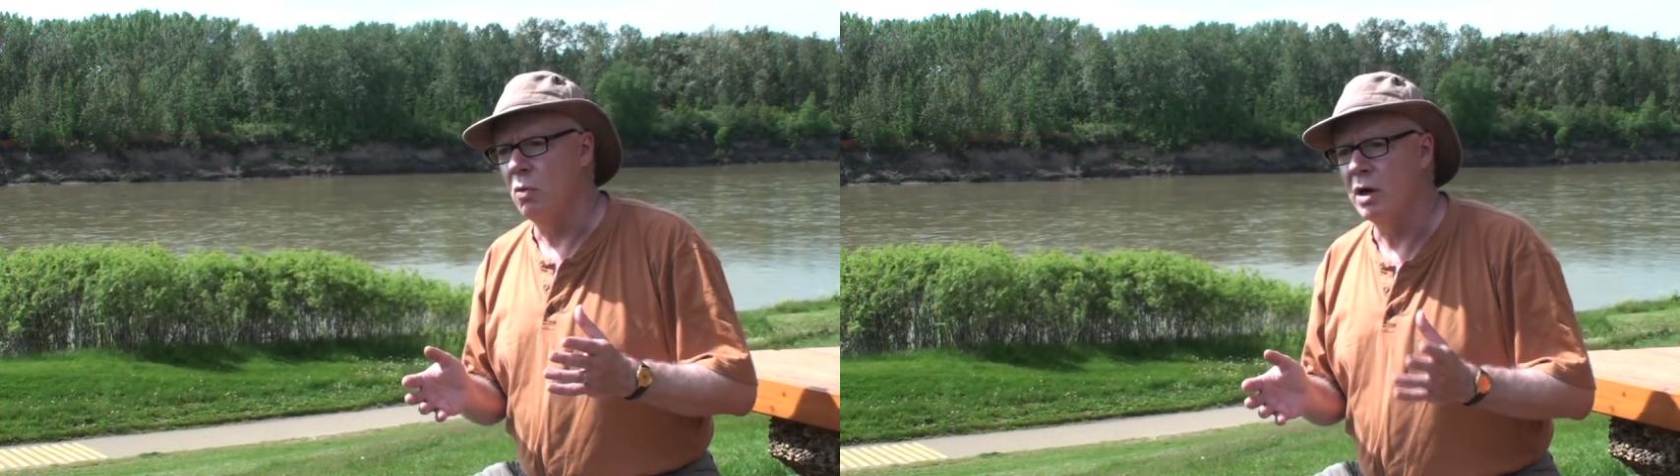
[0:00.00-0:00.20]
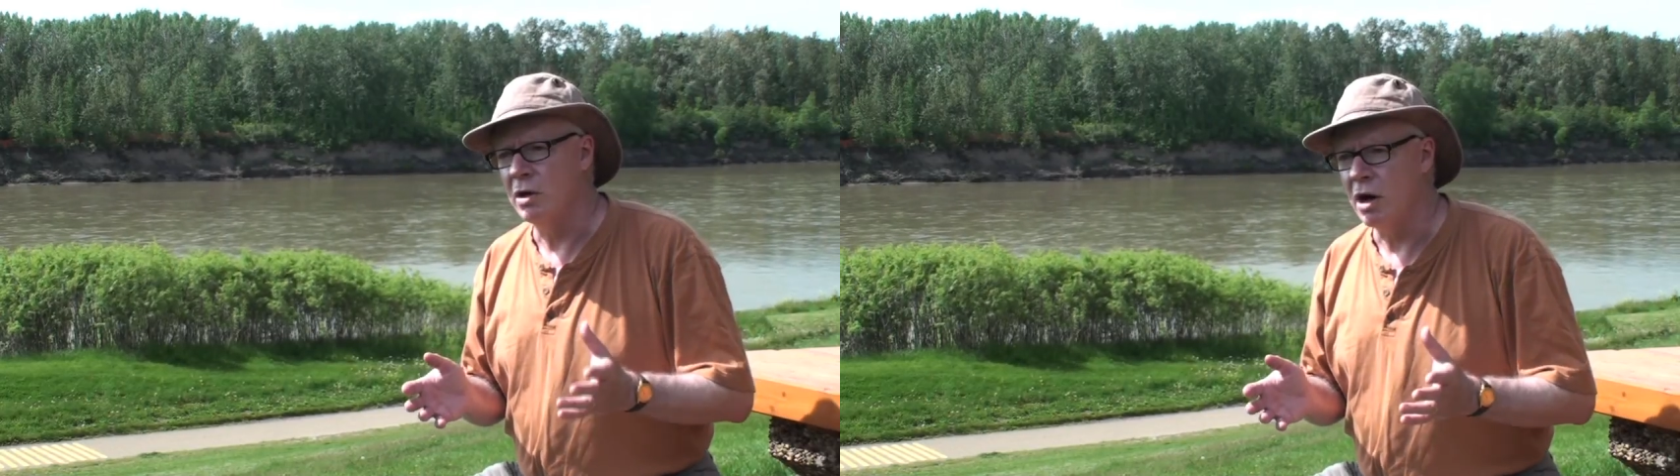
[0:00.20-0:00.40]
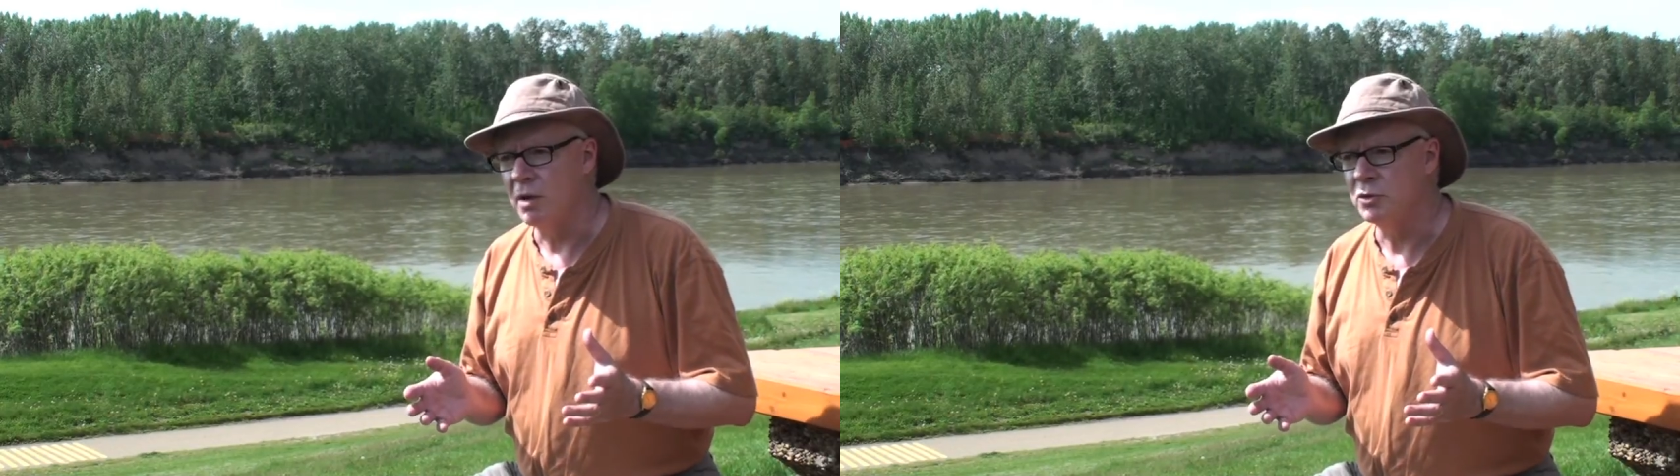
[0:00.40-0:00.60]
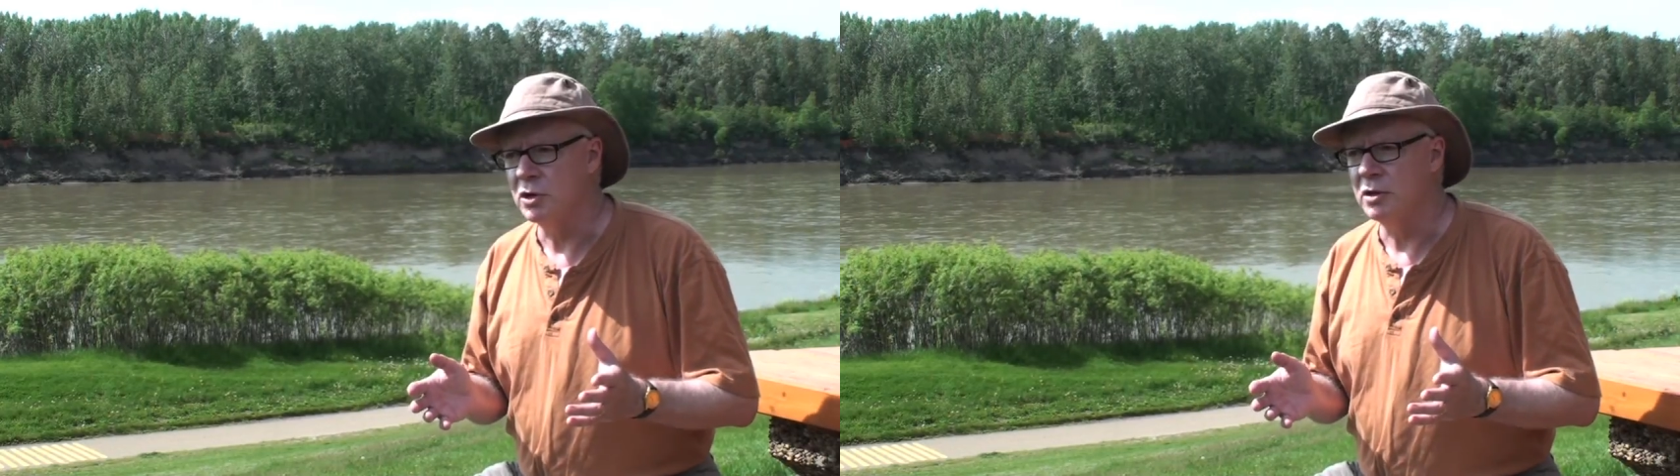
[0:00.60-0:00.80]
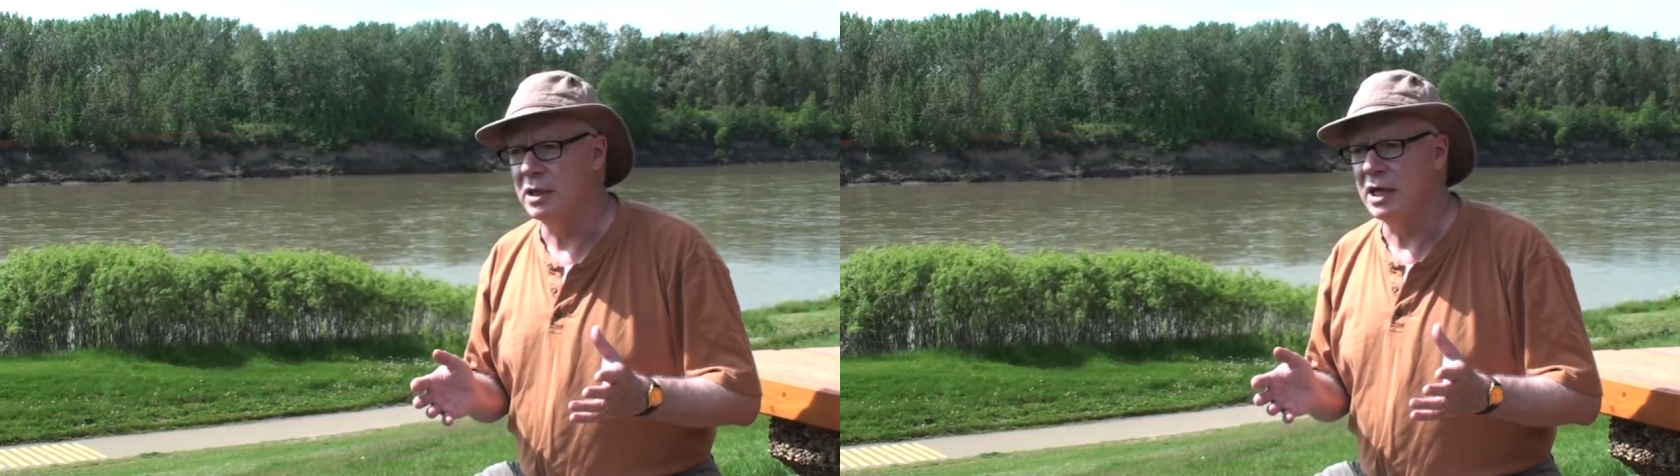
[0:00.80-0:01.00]
one
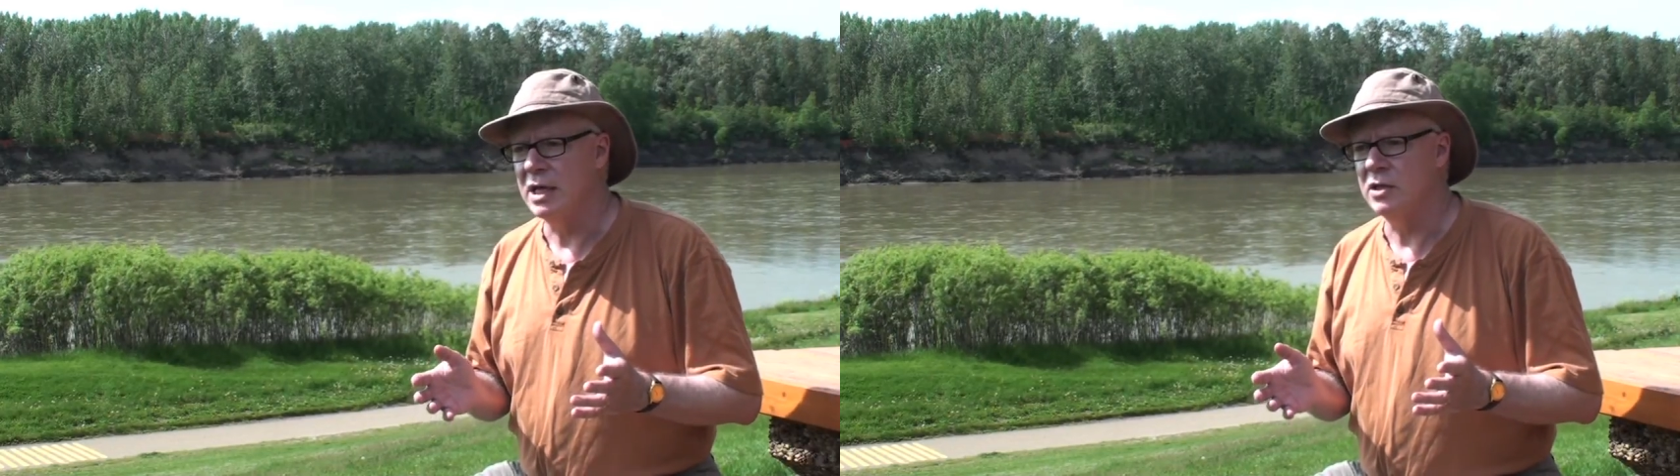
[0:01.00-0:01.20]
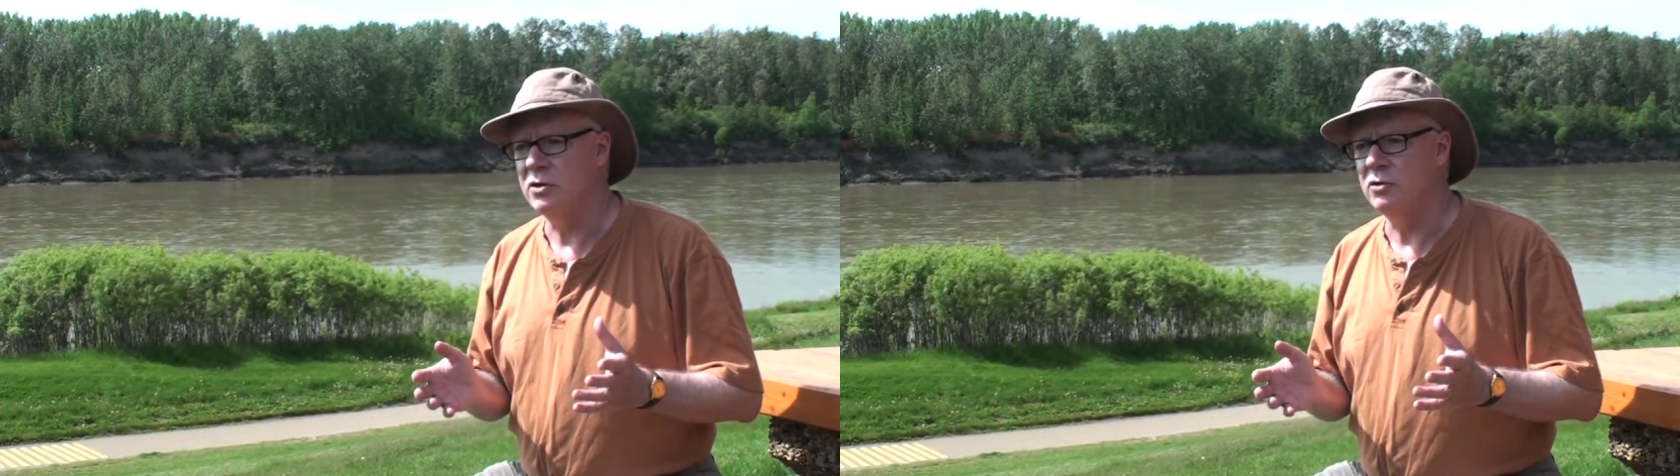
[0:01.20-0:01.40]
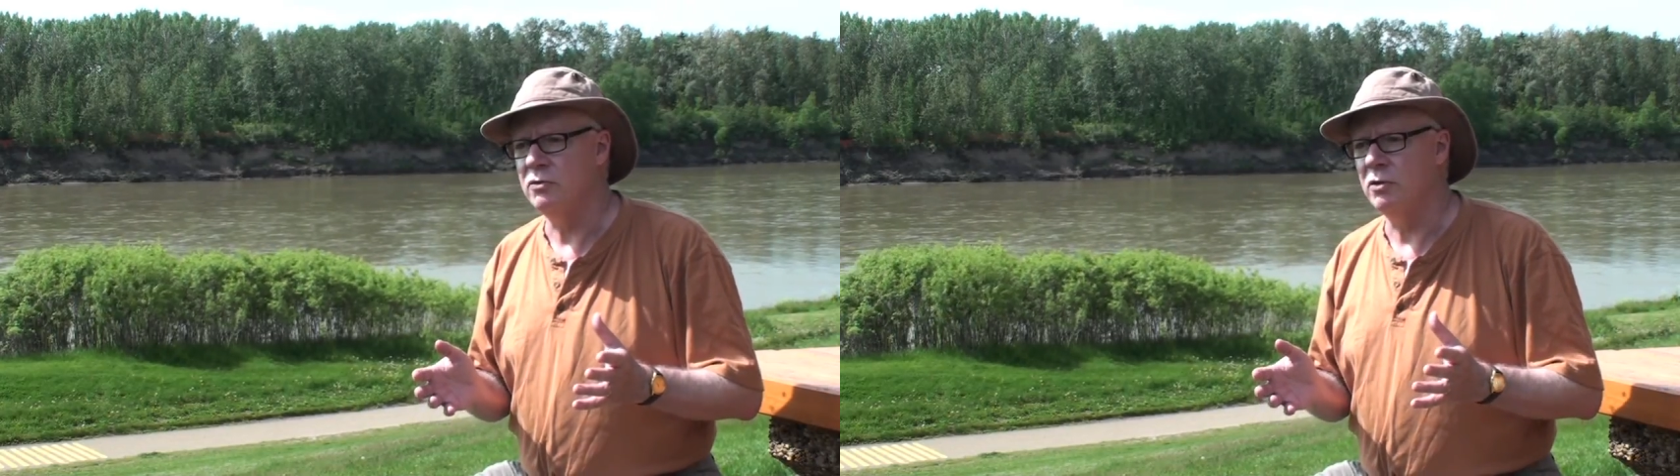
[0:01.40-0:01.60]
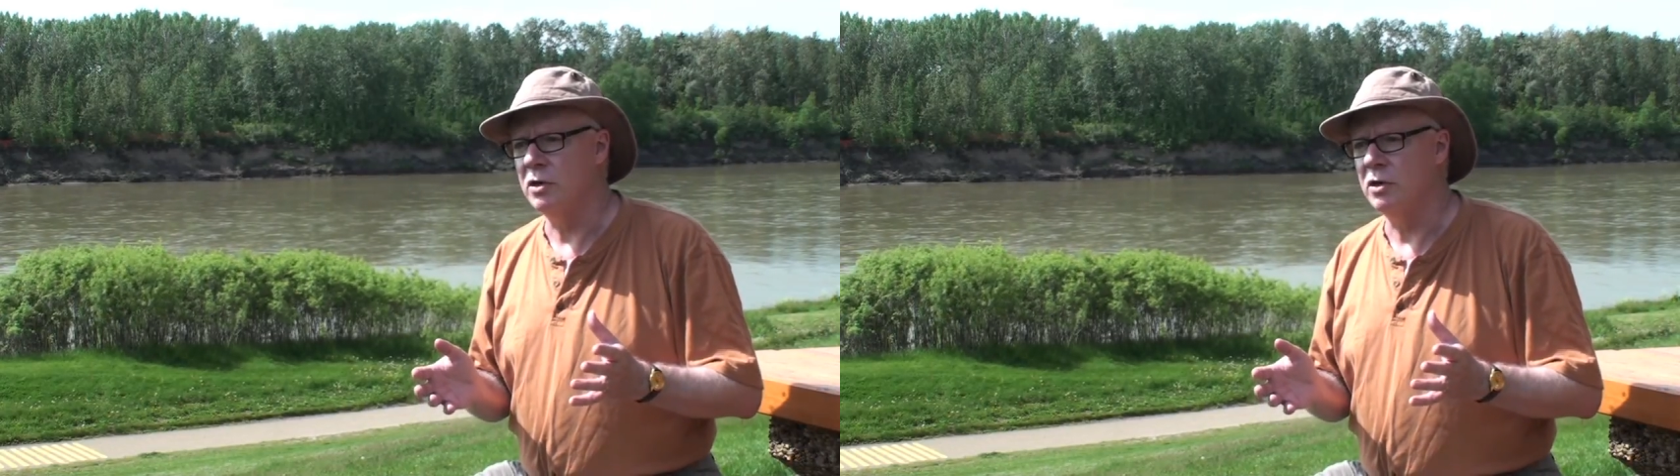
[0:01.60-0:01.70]
option is